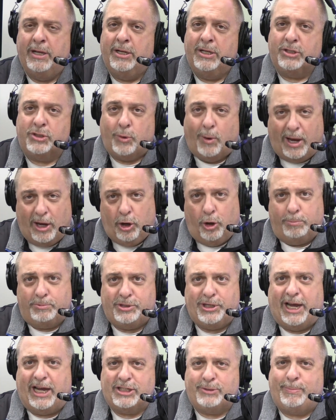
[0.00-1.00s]
So I hope
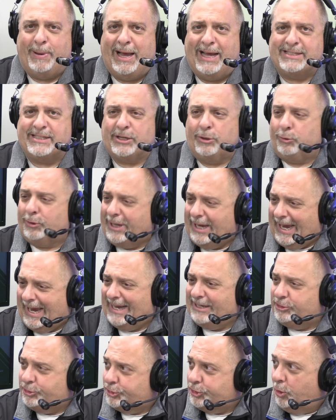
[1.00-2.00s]
Josh Pascal
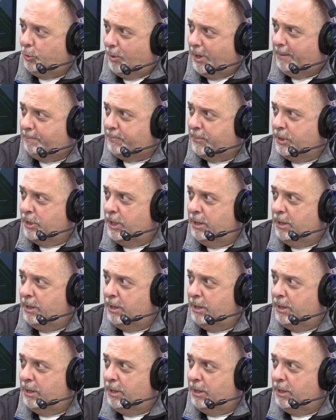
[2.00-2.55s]
can show up,